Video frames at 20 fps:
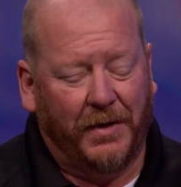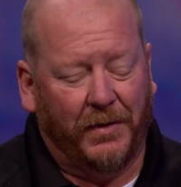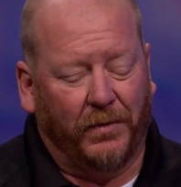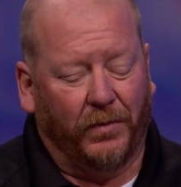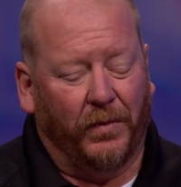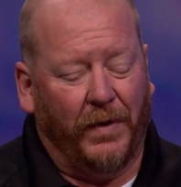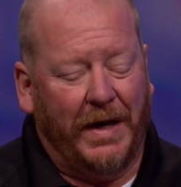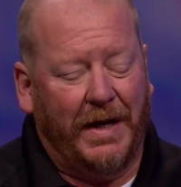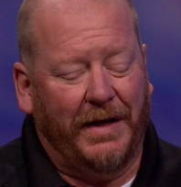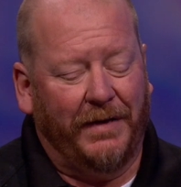
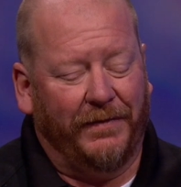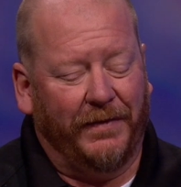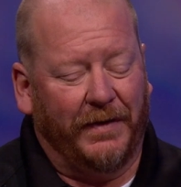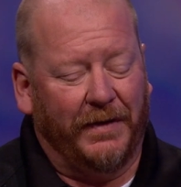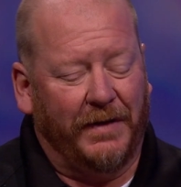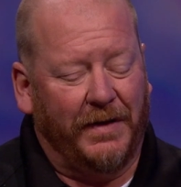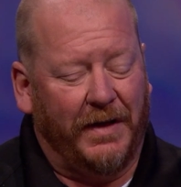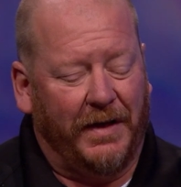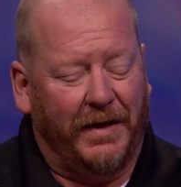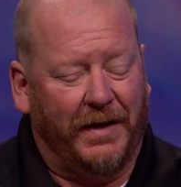
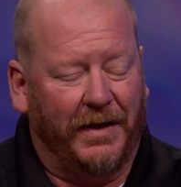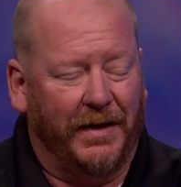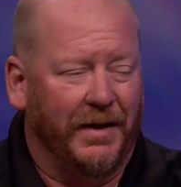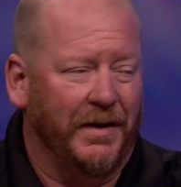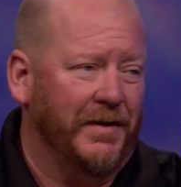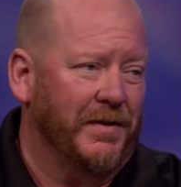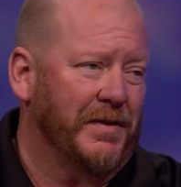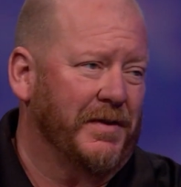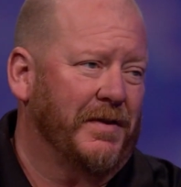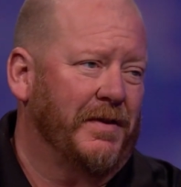Raven
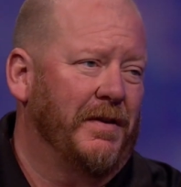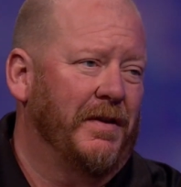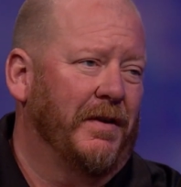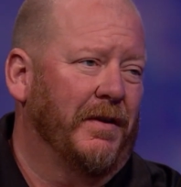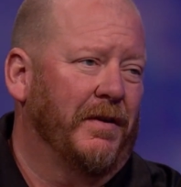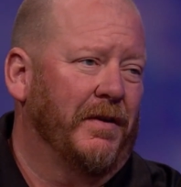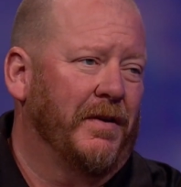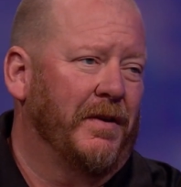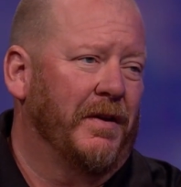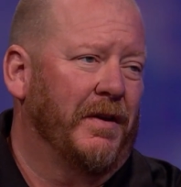is
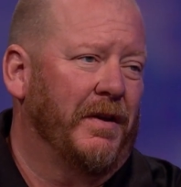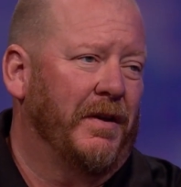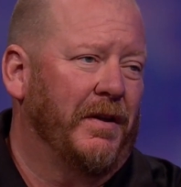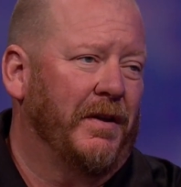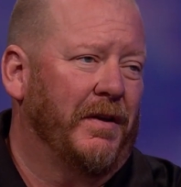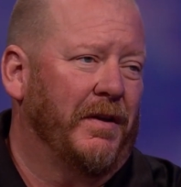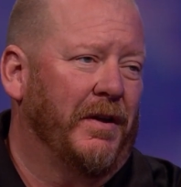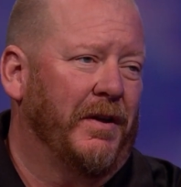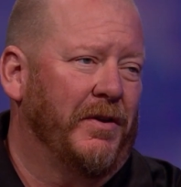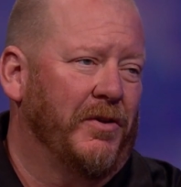it
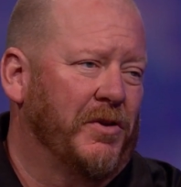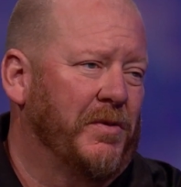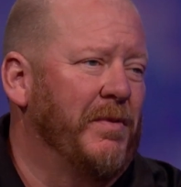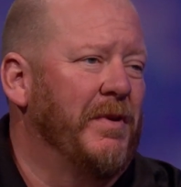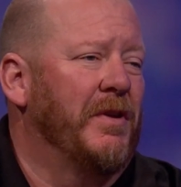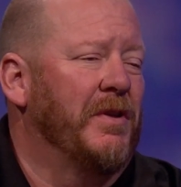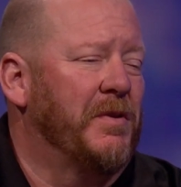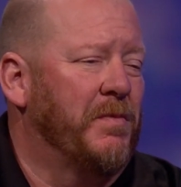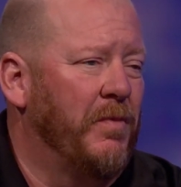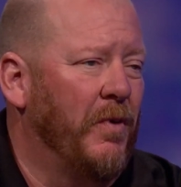used to be
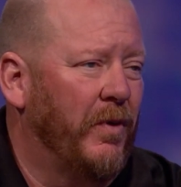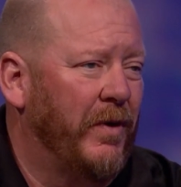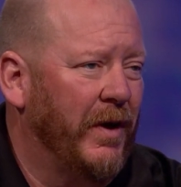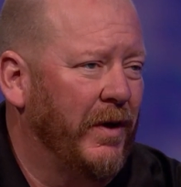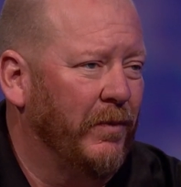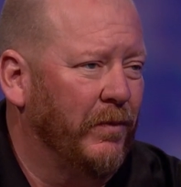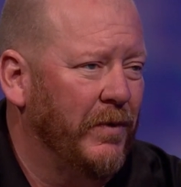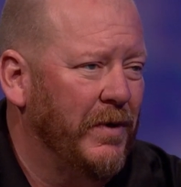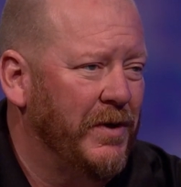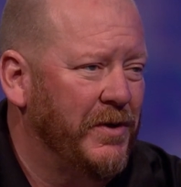the
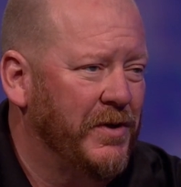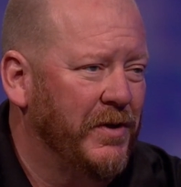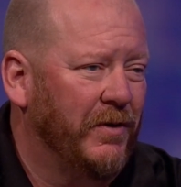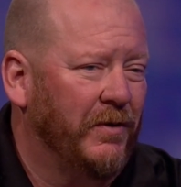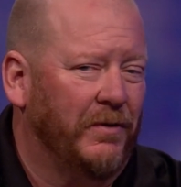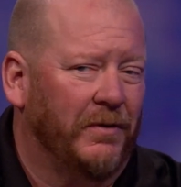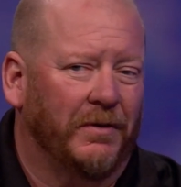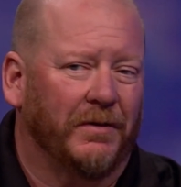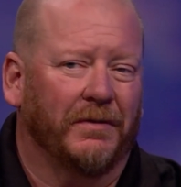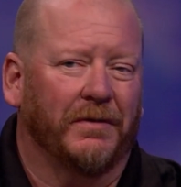Spokane
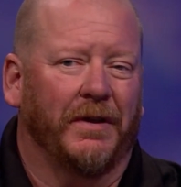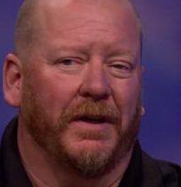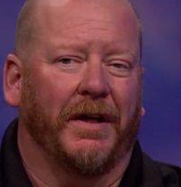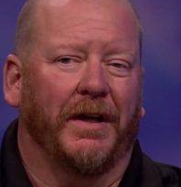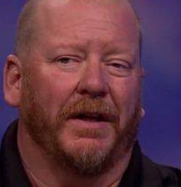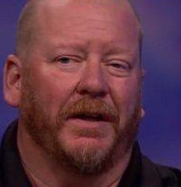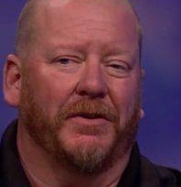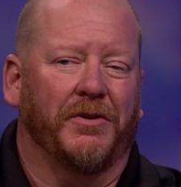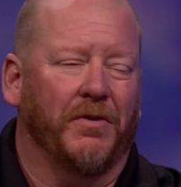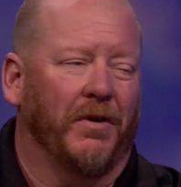Regional
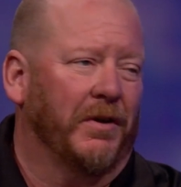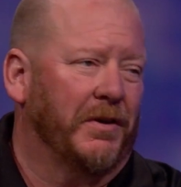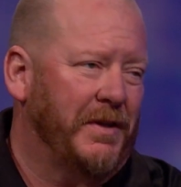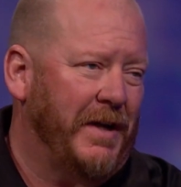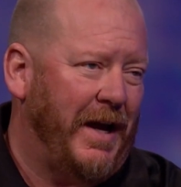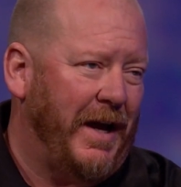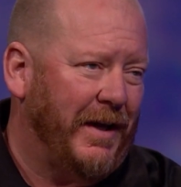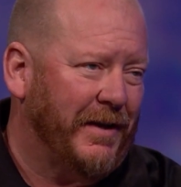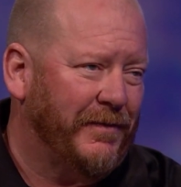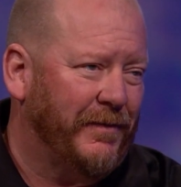Drug
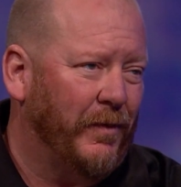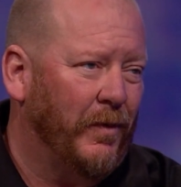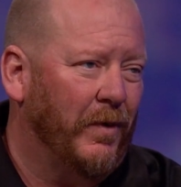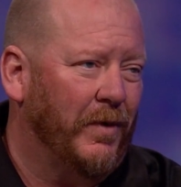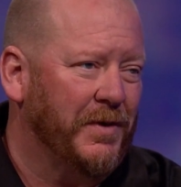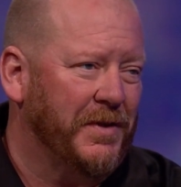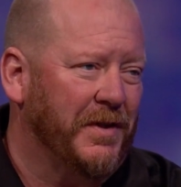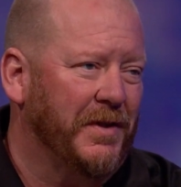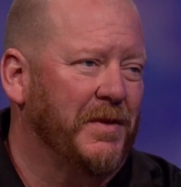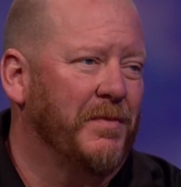Task
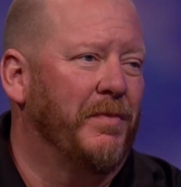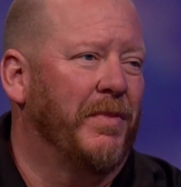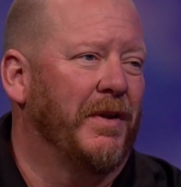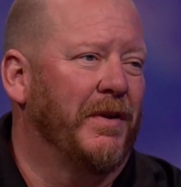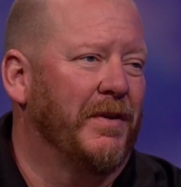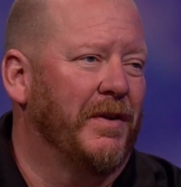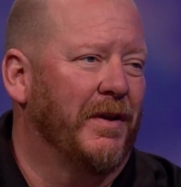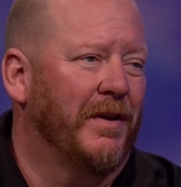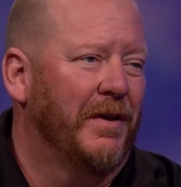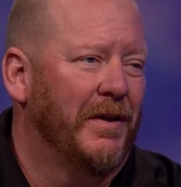Force. It's
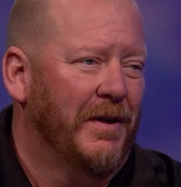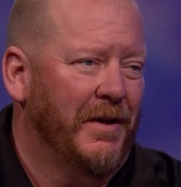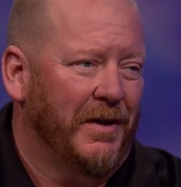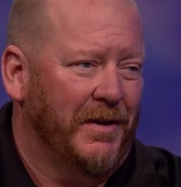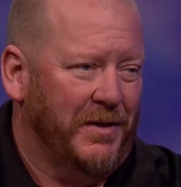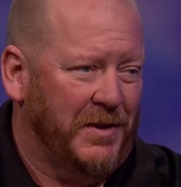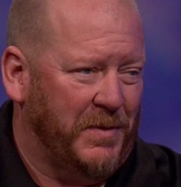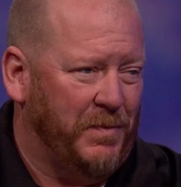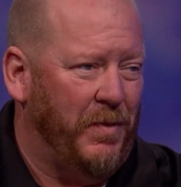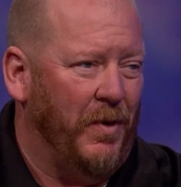been the
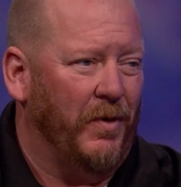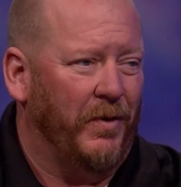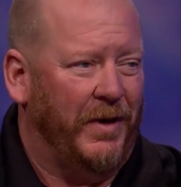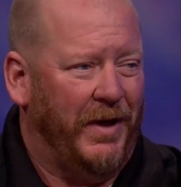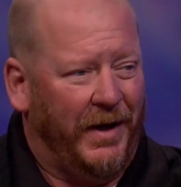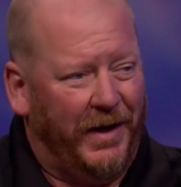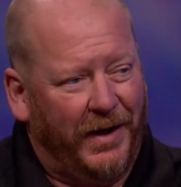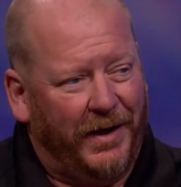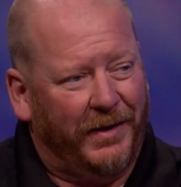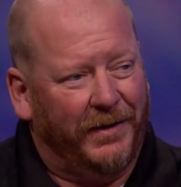
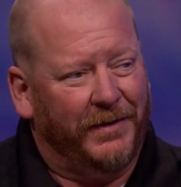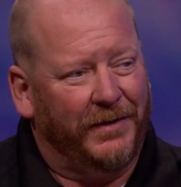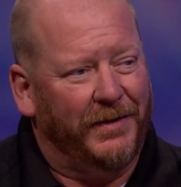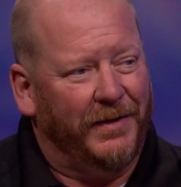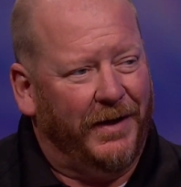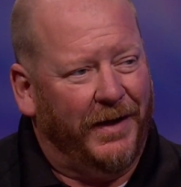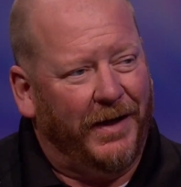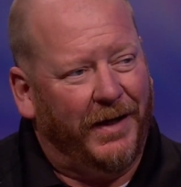Spokane